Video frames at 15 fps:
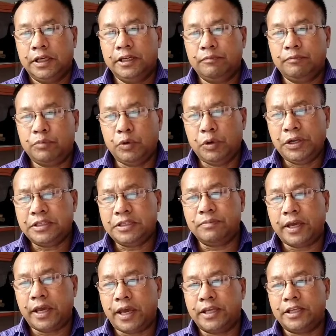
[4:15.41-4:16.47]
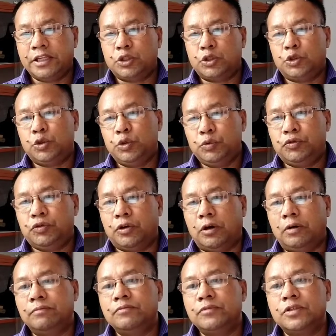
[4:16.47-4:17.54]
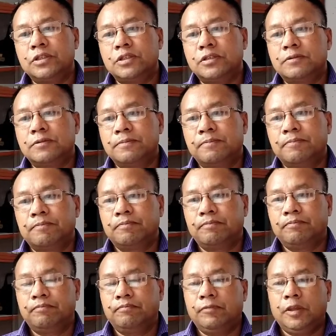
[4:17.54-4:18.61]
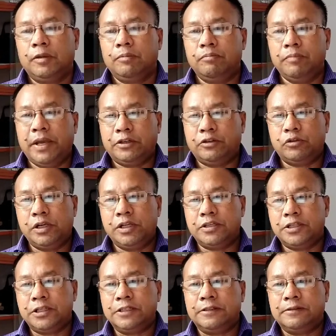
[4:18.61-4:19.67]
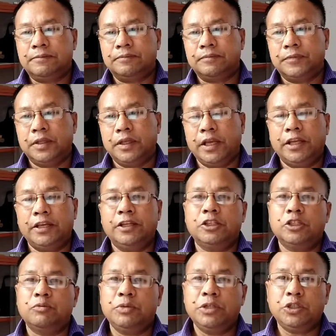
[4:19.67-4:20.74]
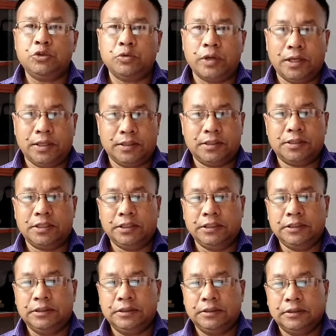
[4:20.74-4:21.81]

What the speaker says: And pluralism has two forms: materialistic and spiritualistic.